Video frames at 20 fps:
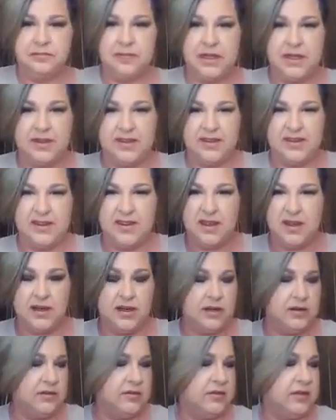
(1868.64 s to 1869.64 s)
Because it's kind
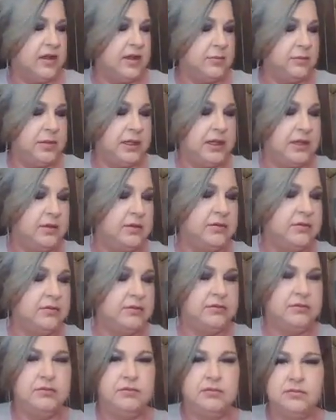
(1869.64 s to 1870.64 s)
of clumpy.
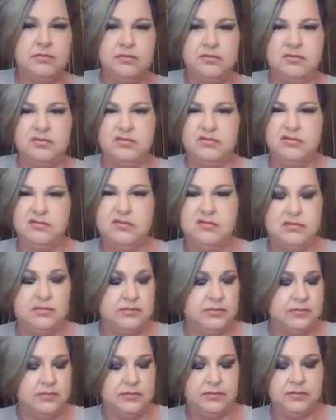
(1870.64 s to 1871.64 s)

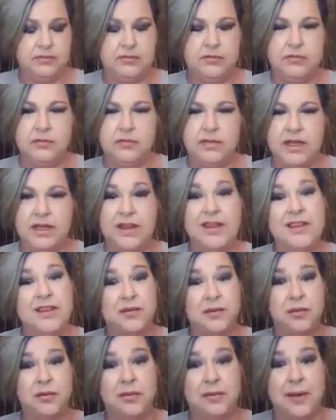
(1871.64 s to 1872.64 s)
I think
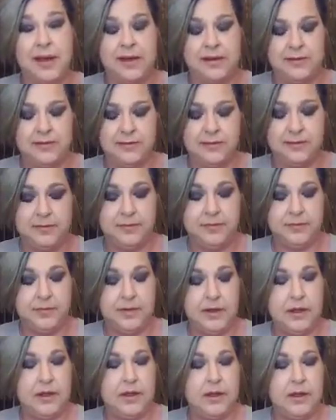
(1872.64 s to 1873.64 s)
this one's mine.
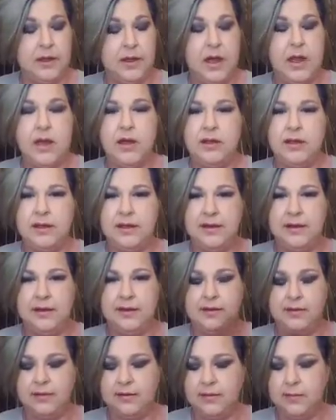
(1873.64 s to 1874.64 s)
It
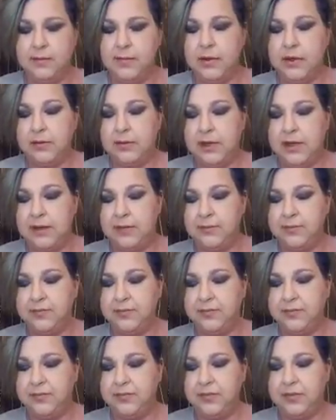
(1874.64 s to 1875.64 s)
is. Okay.
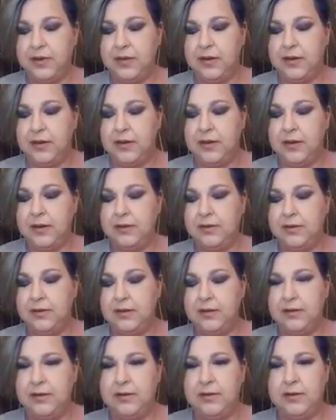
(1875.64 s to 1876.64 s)

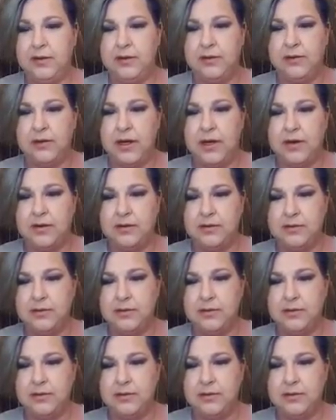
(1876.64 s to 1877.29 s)
Let's do this right.